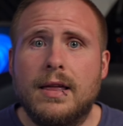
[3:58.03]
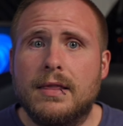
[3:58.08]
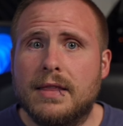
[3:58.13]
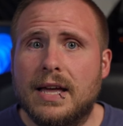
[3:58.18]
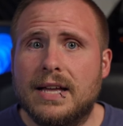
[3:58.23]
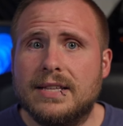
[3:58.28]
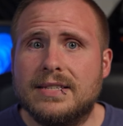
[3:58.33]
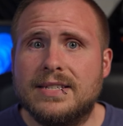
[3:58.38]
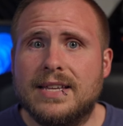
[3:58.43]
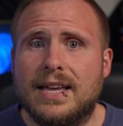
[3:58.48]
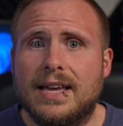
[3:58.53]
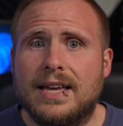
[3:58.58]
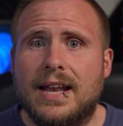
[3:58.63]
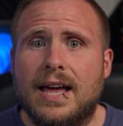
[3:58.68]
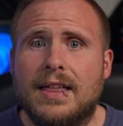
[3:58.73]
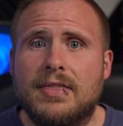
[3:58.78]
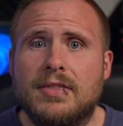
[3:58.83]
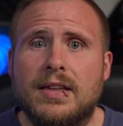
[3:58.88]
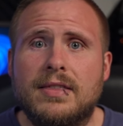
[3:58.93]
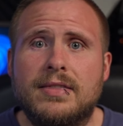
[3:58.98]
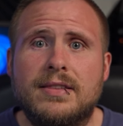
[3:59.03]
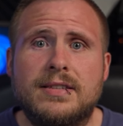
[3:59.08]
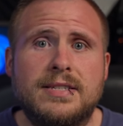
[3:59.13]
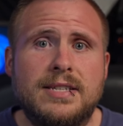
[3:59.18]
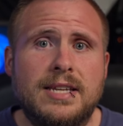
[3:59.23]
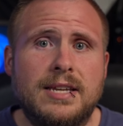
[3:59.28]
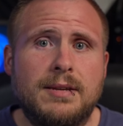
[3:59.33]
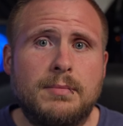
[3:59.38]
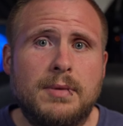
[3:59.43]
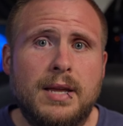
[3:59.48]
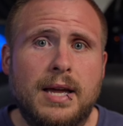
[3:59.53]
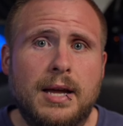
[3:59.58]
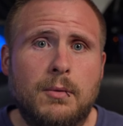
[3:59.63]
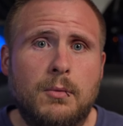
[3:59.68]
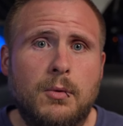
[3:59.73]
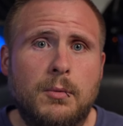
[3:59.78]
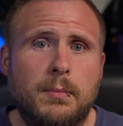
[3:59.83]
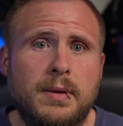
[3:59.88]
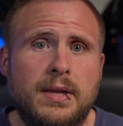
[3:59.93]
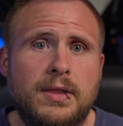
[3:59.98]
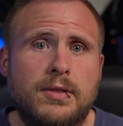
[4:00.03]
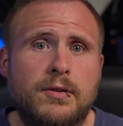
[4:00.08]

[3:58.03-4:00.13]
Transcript: That said, I think the Steam Deck will be